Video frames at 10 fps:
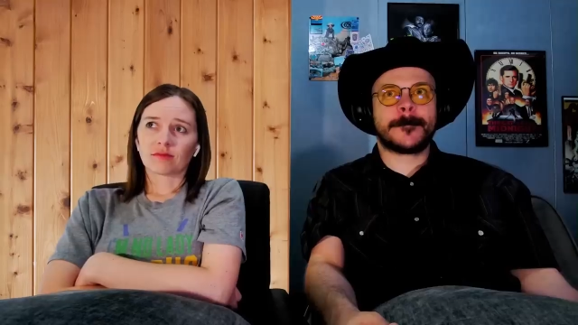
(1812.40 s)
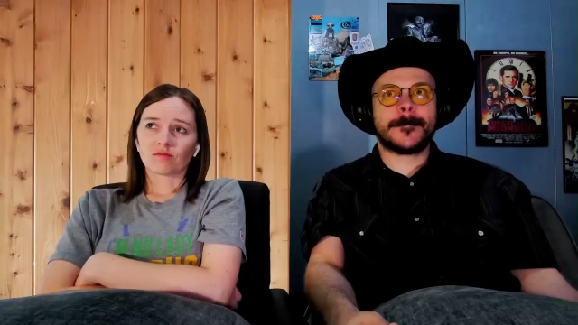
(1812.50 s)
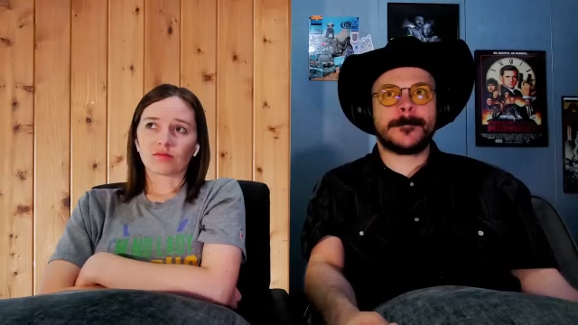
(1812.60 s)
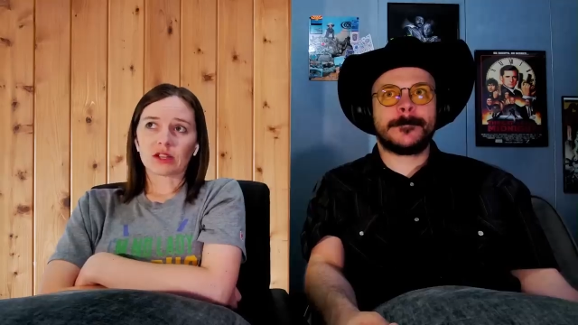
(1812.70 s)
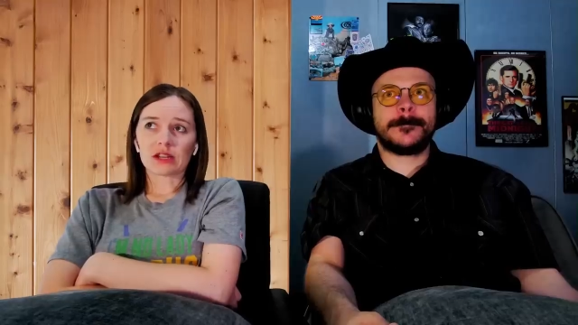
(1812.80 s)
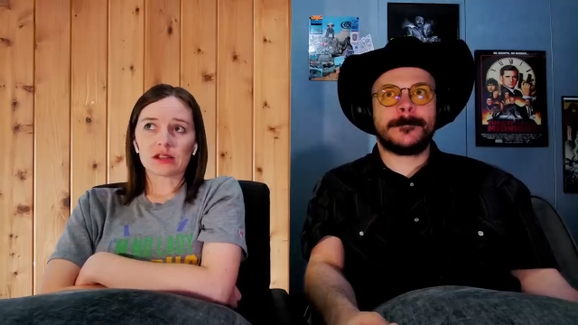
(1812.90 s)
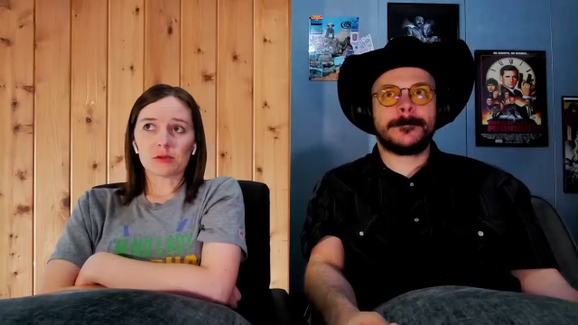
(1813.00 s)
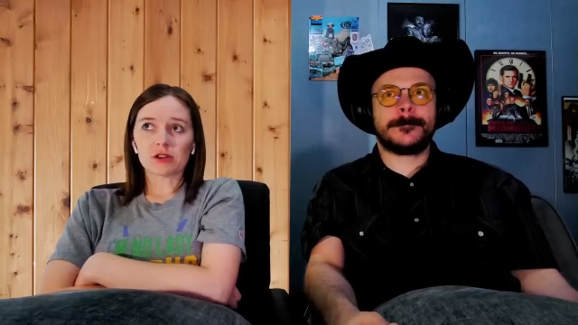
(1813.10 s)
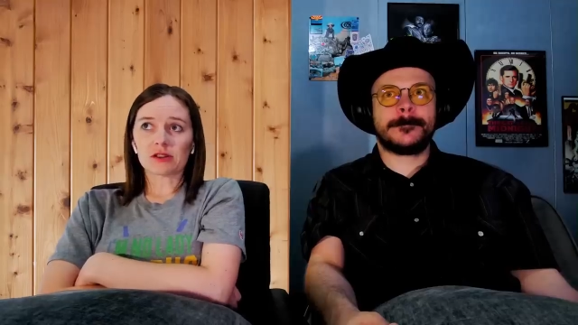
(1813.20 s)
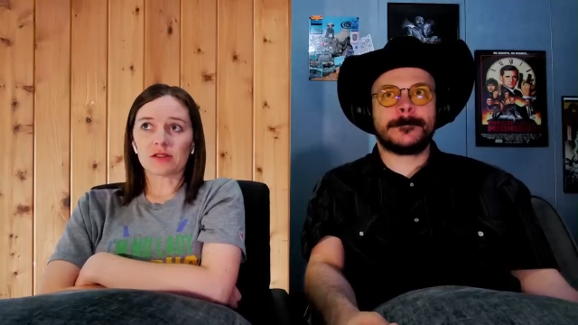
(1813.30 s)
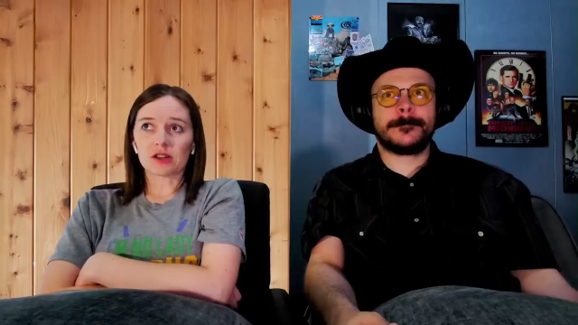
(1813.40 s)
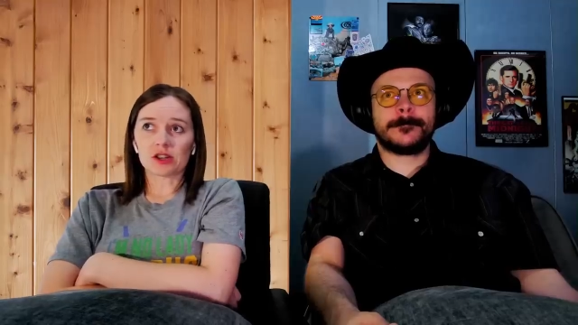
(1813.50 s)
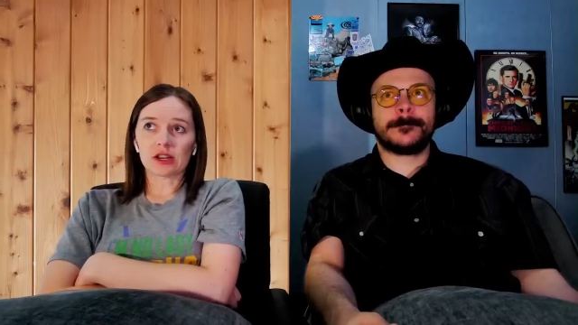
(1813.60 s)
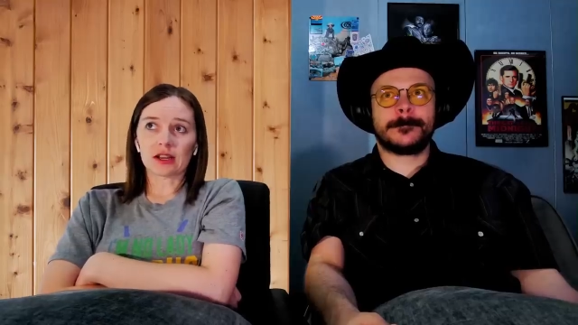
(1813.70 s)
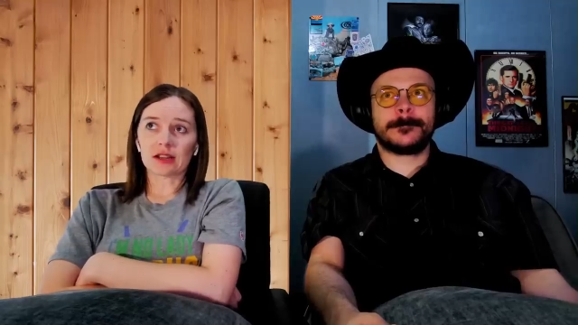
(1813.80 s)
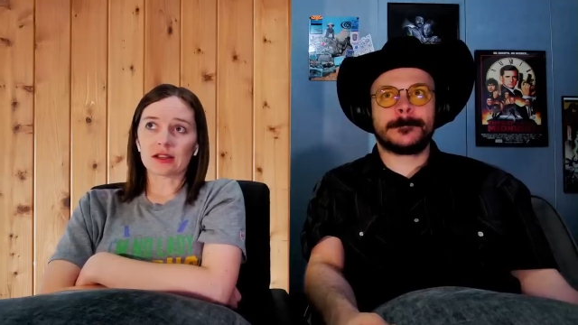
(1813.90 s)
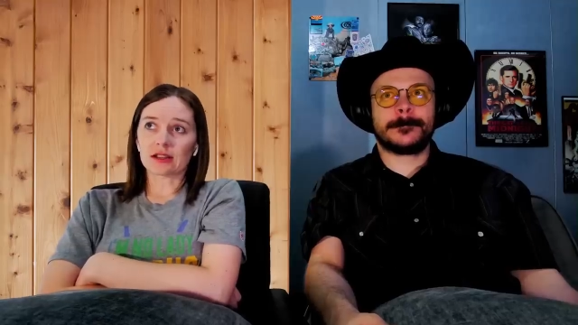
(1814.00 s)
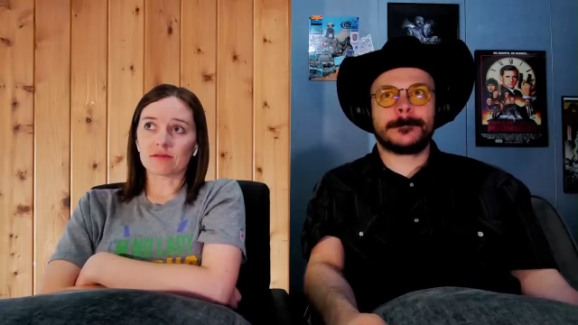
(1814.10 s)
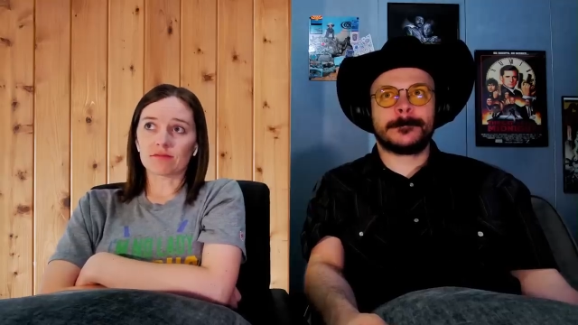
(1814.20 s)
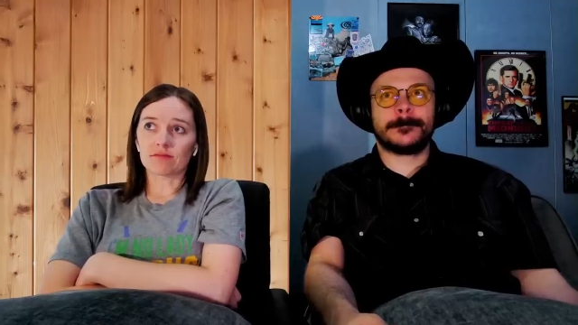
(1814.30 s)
Speaker 1: With the exception of the chick in the